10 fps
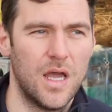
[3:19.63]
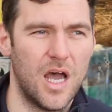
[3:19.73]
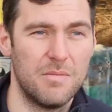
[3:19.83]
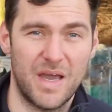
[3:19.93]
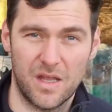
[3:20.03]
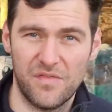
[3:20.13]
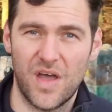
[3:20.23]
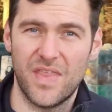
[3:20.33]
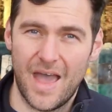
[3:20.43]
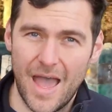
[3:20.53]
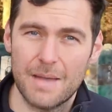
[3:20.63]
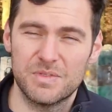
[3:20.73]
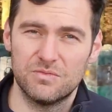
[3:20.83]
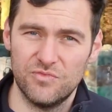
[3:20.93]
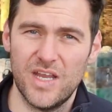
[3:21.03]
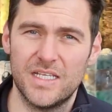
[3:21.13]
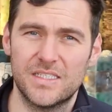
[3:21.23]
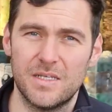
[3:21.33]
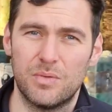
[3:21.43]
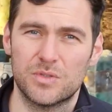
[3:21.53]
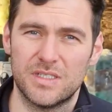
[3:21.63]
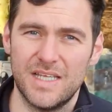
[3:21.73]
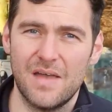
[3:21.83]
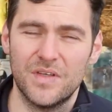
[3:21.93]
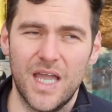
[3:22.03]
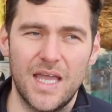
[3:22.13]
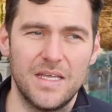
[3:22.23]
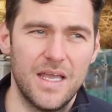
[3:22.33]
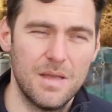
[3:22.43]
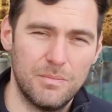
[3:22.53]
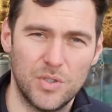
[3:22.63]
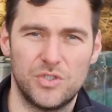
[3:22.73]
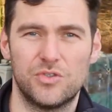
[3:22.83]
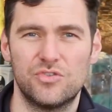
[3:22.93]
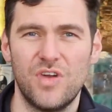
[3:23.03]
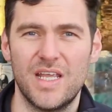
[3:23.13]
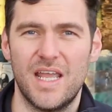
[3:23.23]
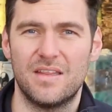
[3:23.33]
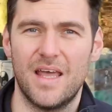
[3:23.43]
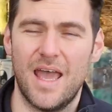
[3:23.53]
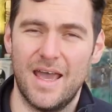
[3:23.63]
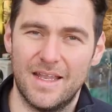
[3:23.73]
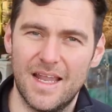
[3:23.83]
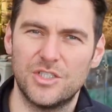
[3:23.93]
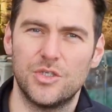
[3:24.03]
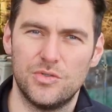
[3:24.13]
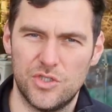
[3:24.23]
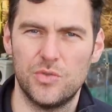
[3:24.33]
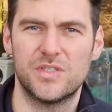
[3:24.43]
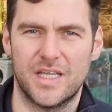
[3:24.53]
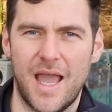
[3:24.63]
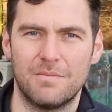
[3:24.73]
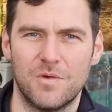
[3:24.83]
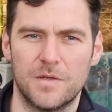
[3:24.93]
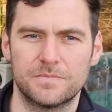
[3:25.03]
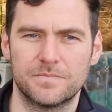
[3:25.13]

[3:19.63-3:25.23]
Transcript: and I find the app's really simple to navigate, puts you straight in there and lets you use the camera.